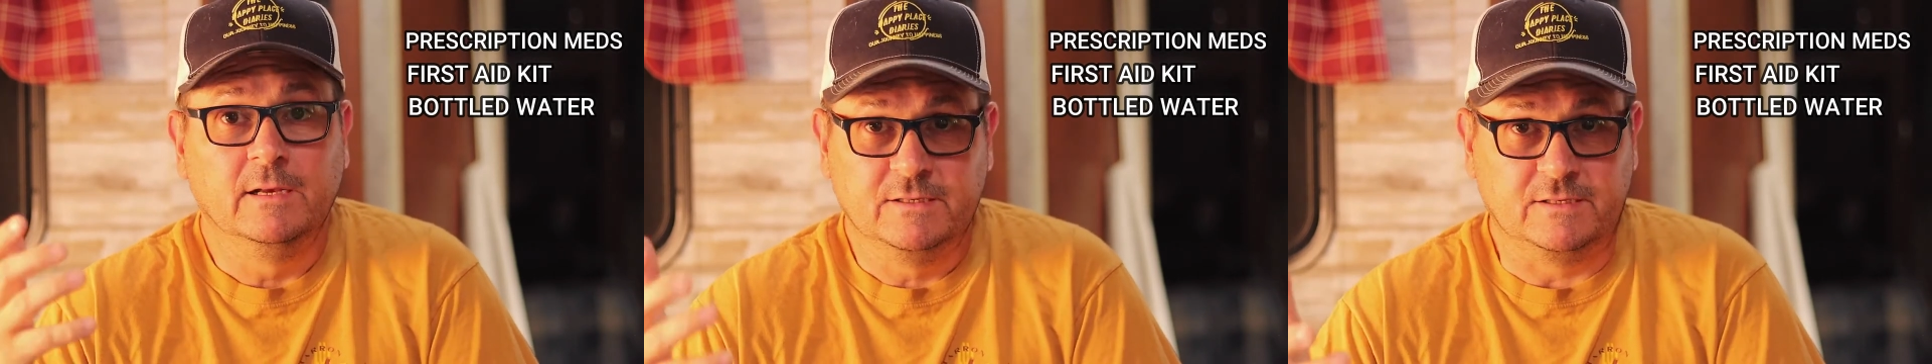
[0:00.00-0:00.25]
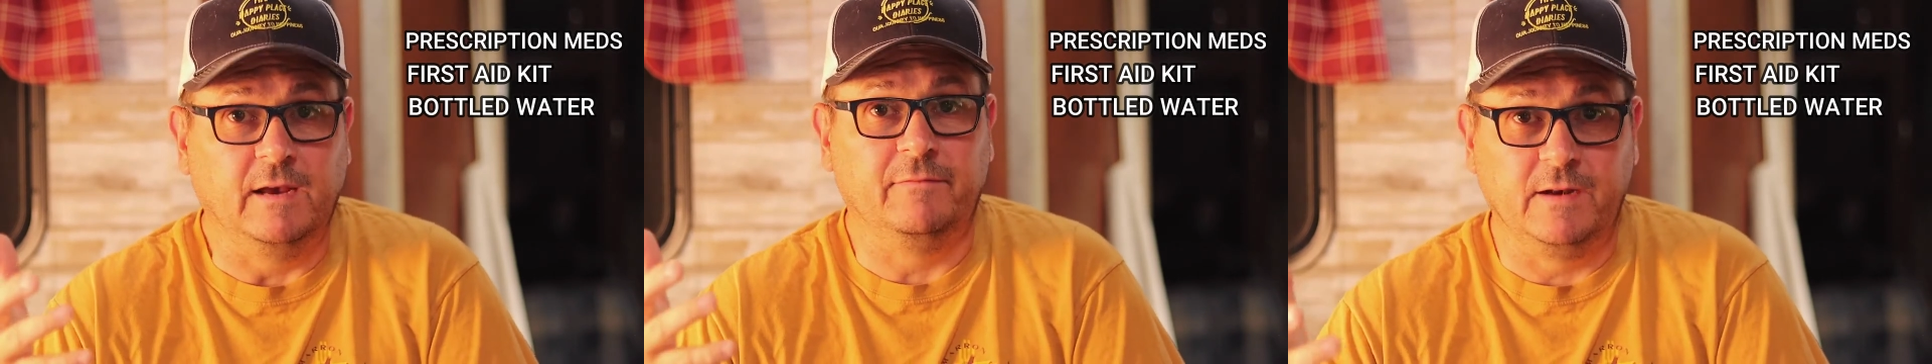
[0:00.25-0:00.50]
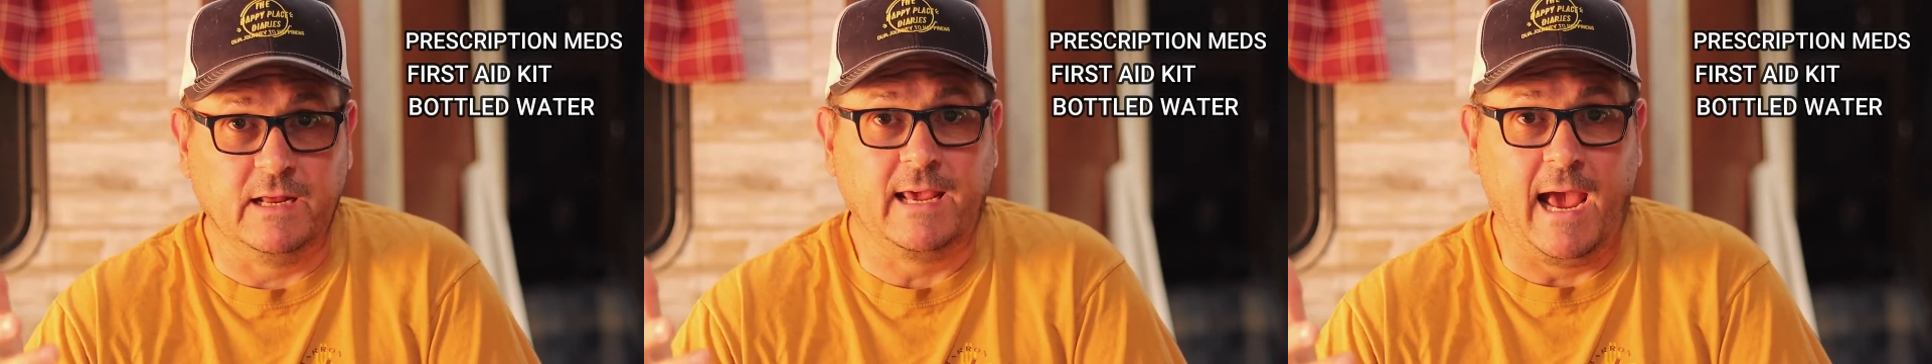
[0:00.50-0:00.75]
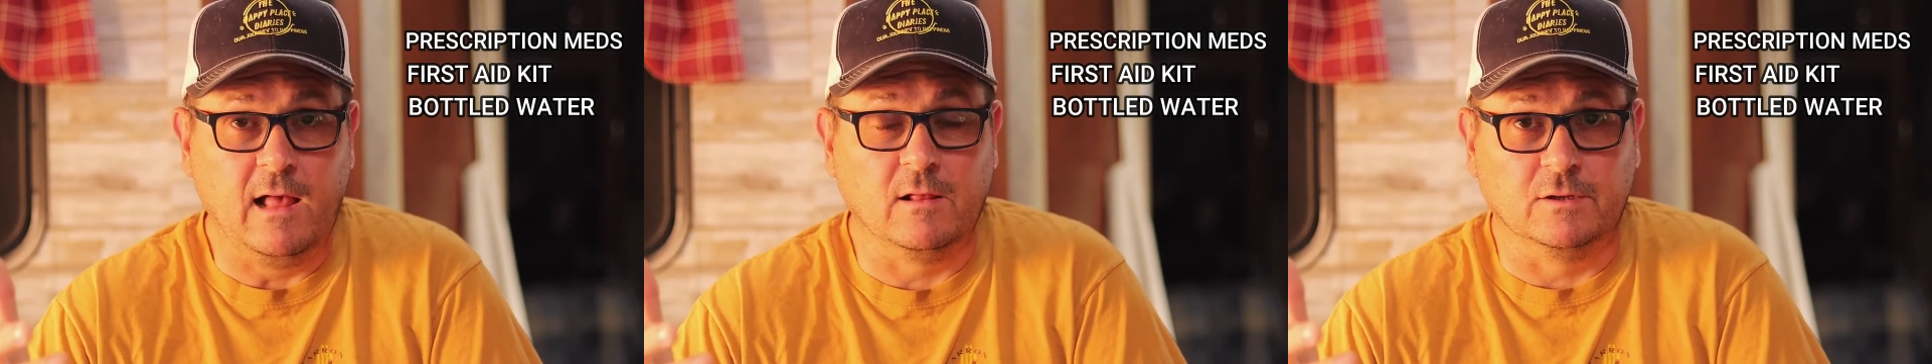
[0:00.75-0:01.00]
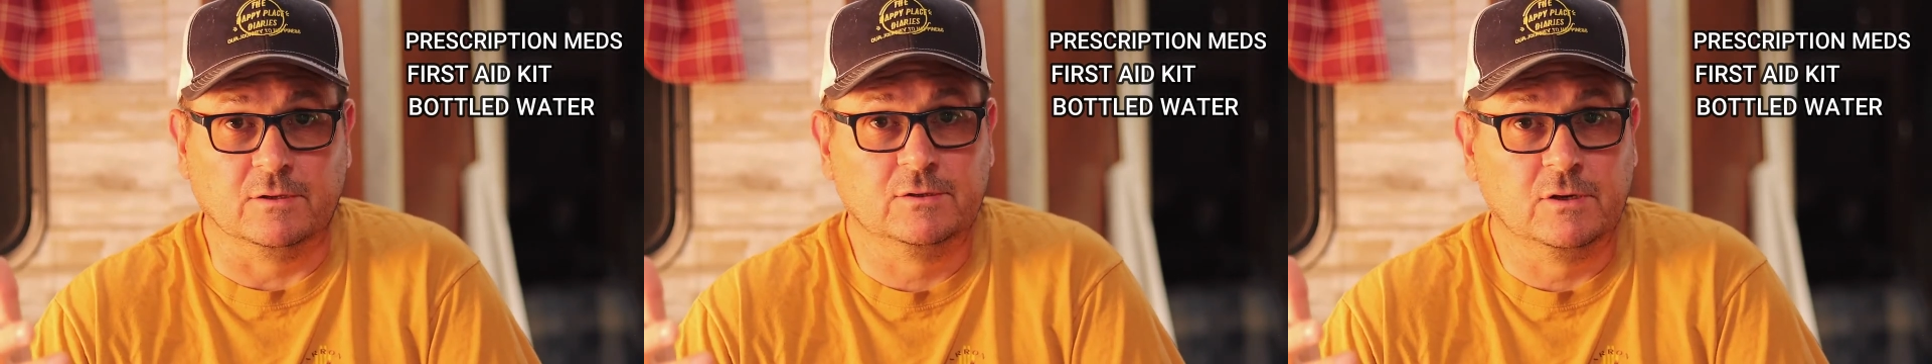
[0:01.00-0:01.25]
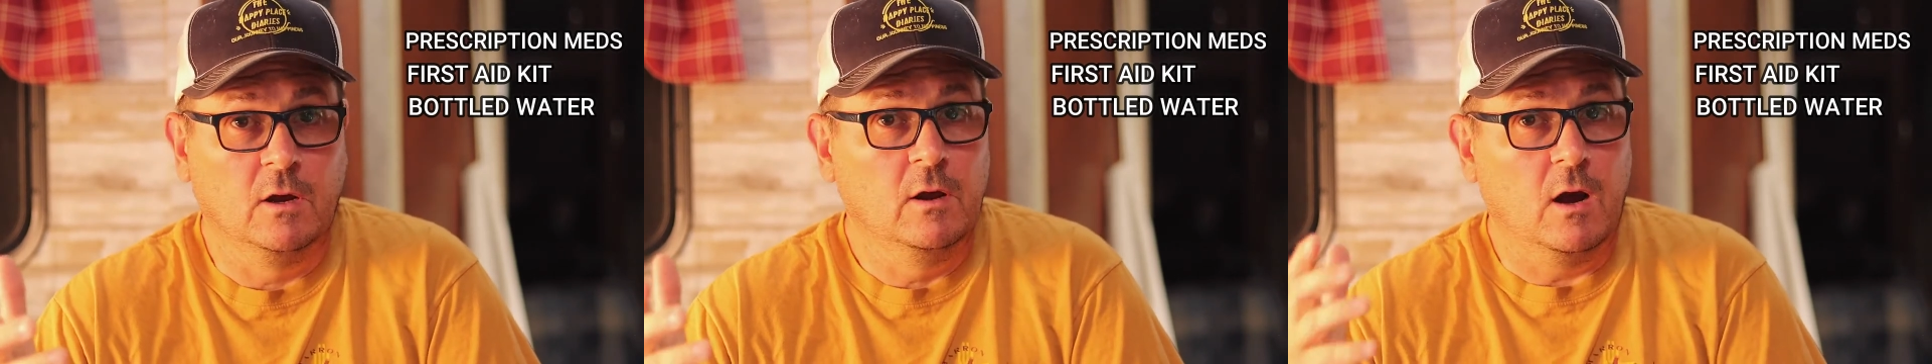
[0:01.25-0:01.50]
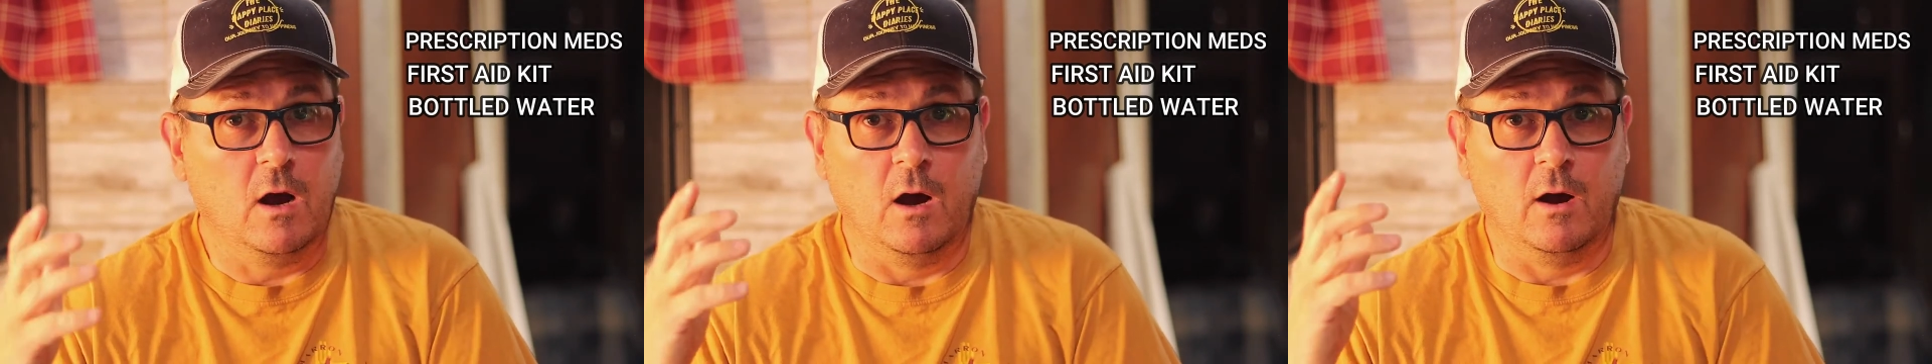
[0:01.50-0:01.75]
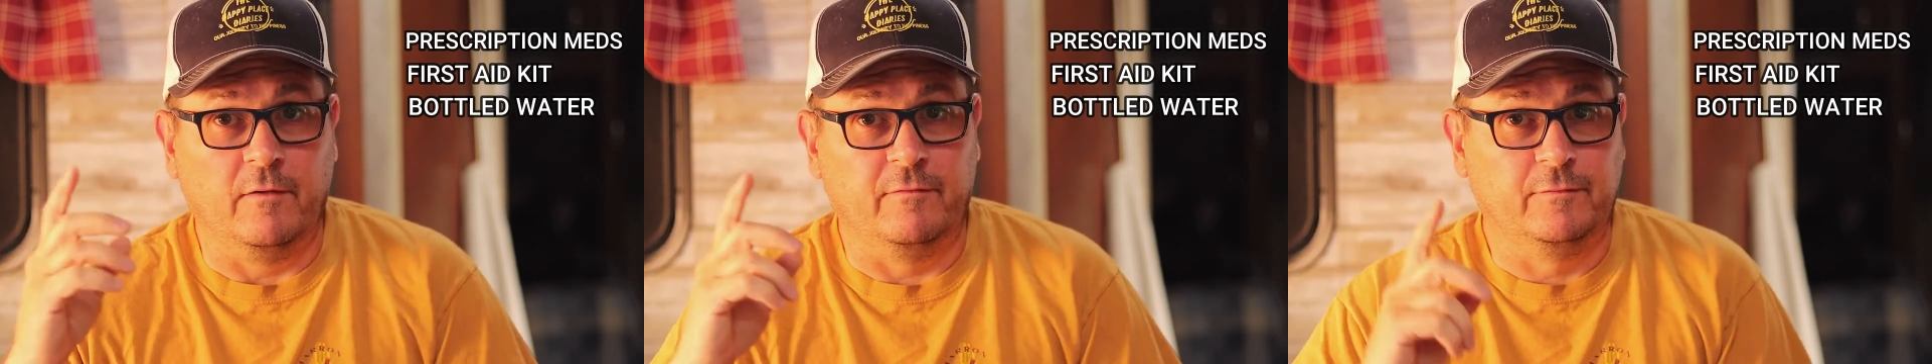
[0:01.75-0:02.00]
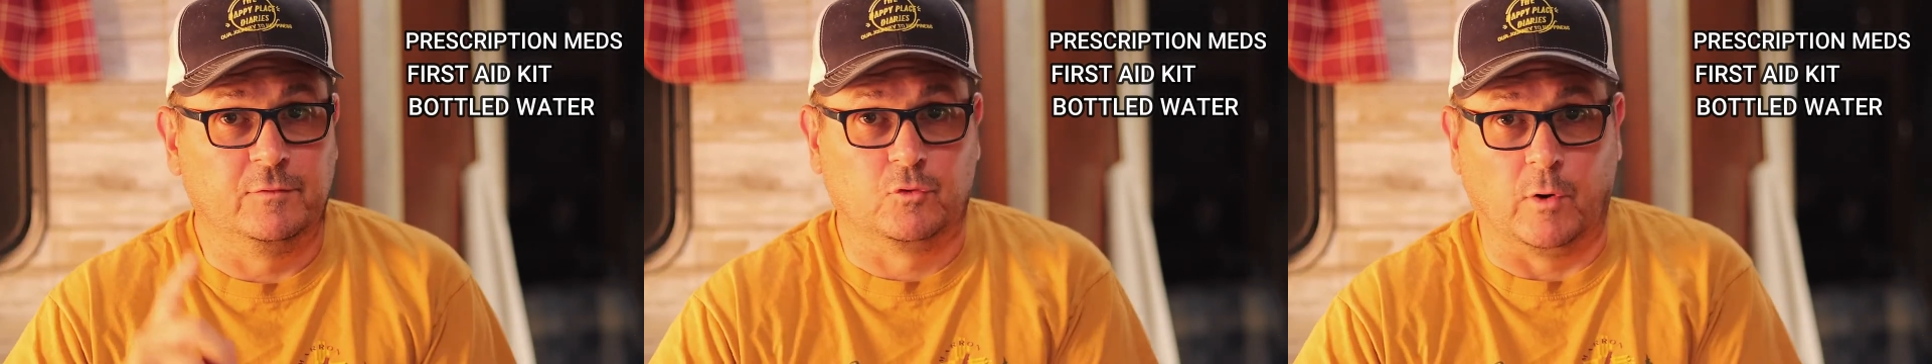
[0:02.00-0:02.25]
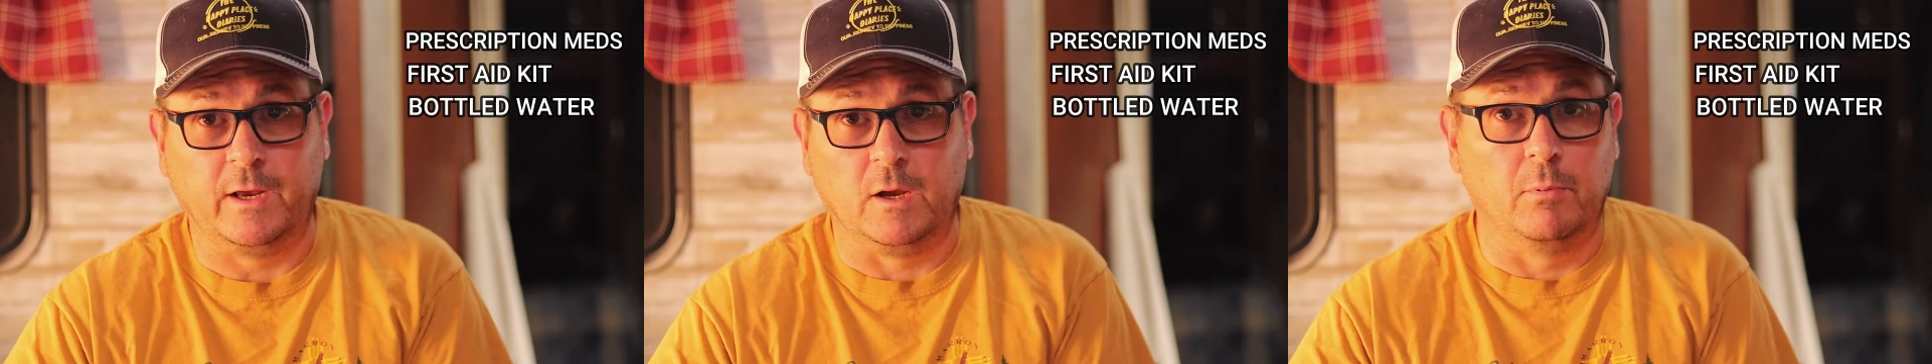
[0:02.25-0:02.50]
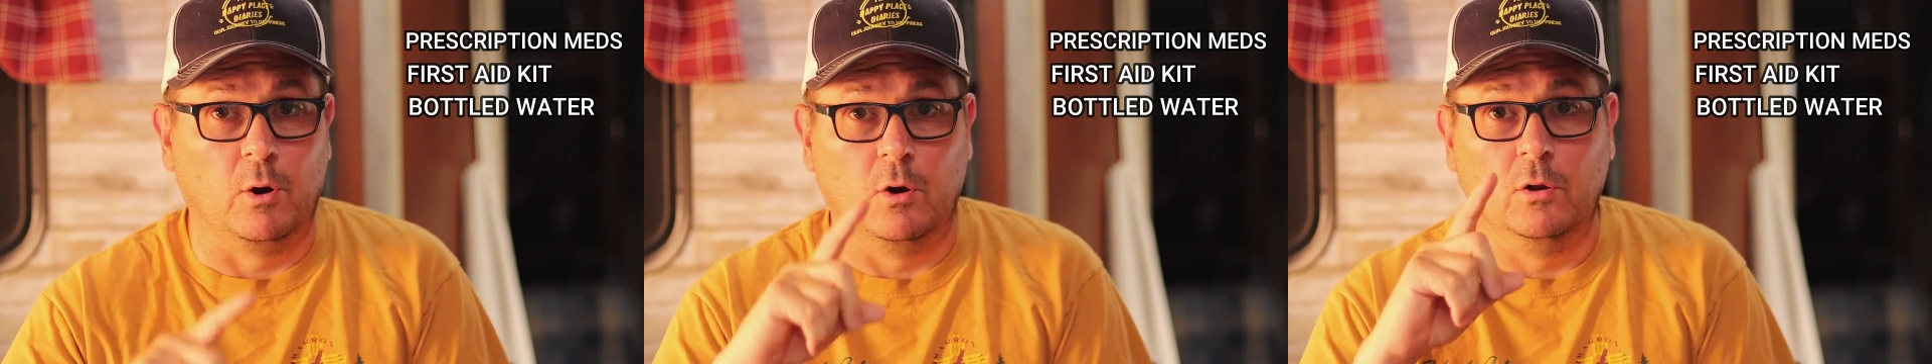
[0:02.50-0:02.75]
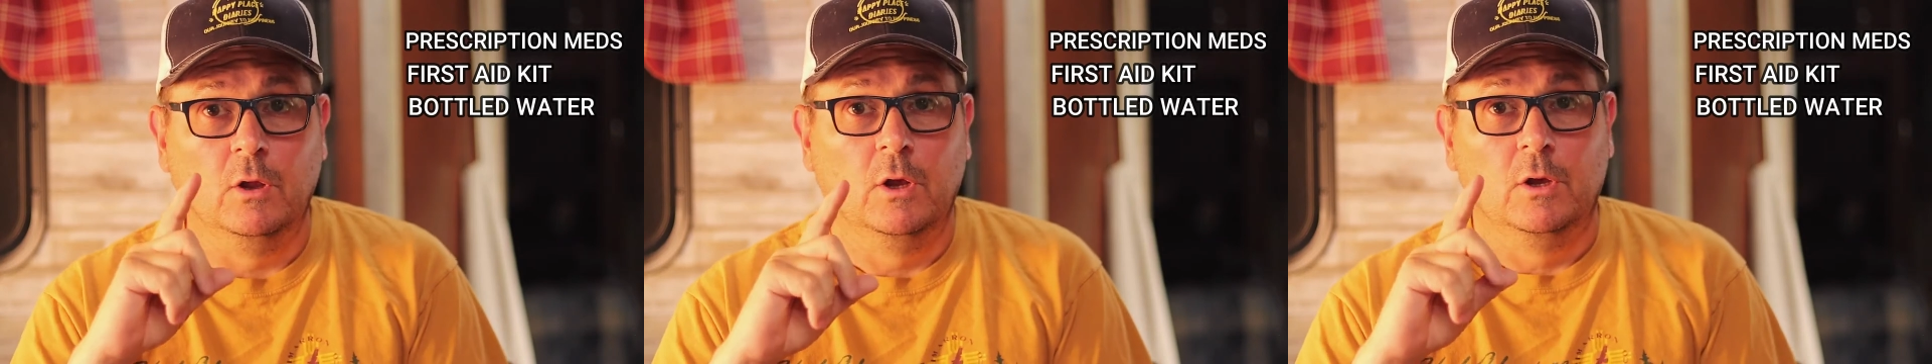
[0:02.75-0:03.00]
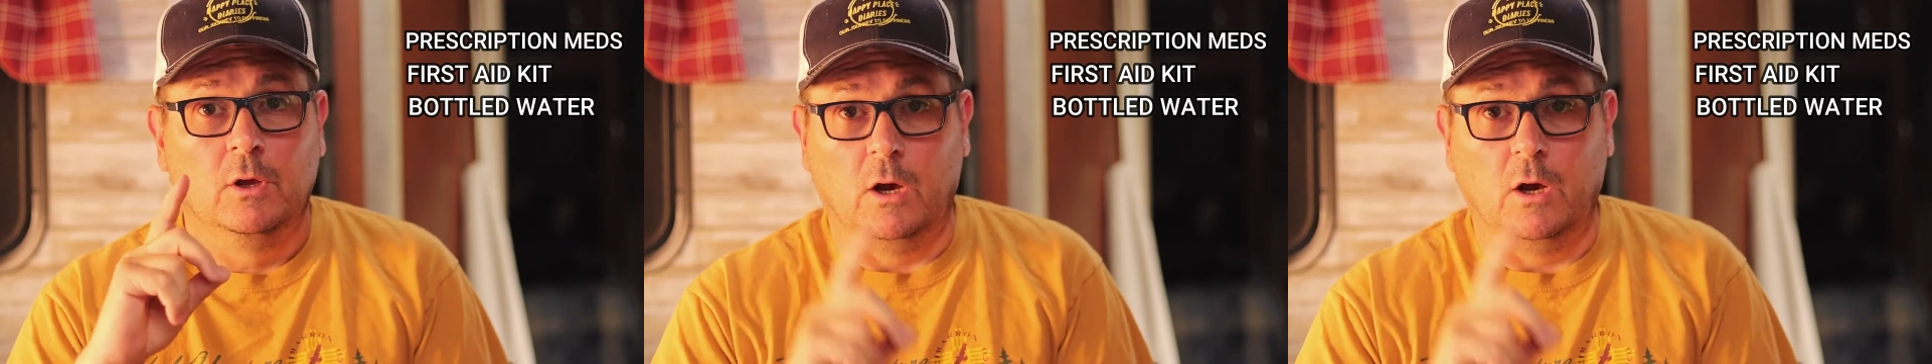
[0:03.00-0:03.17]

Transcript: 70 gallons of drinkable,